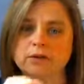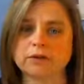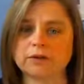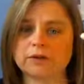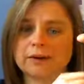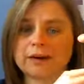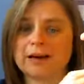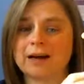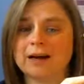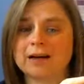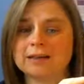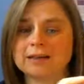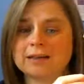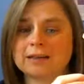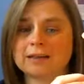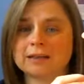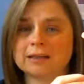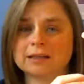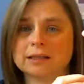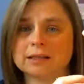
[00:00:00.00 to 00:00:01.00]
different kinds of
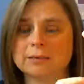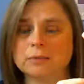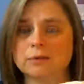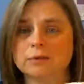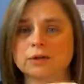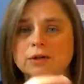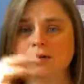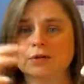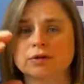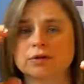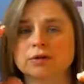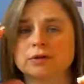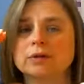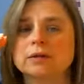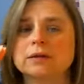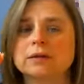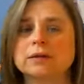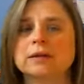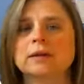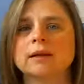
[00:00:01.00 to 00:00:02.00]
testimonials, so
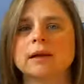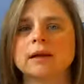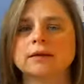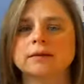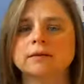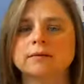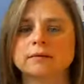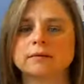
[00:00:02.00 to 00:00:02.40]
that they